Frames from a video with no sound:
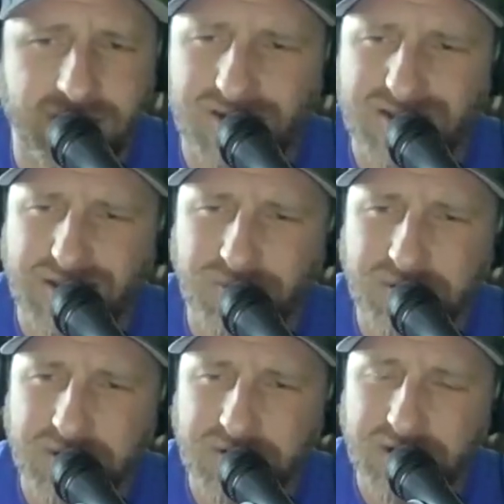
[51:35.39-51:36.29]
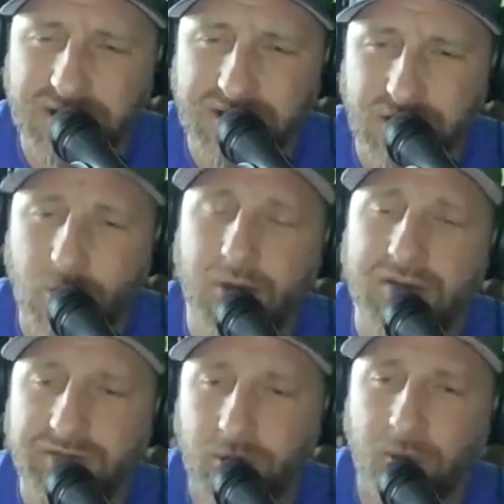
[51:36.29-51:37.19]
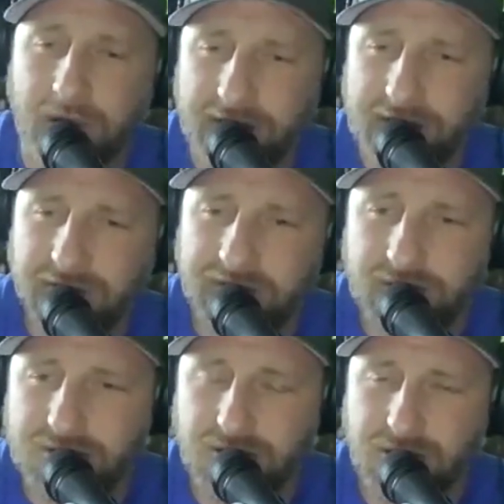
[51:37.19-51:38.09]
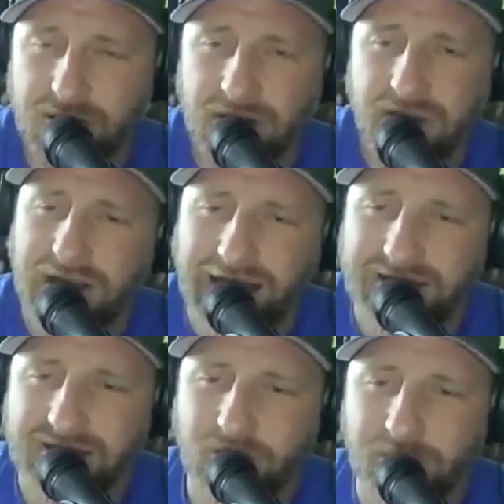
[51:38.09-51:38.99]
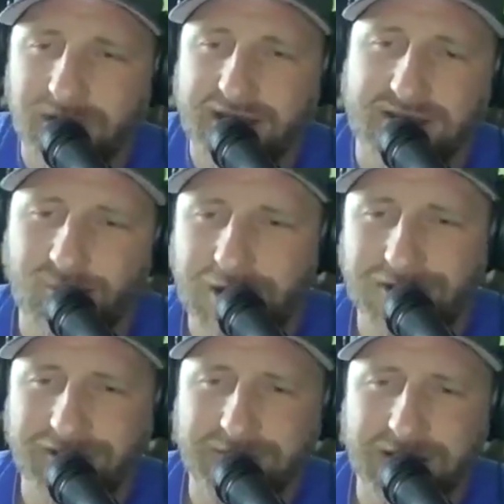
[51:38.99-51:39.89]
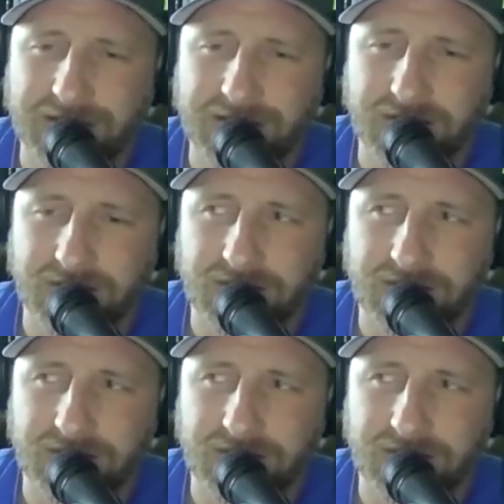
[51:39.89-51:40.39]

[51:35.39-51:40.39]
hunting really going forward into the future has no place in wildlife management?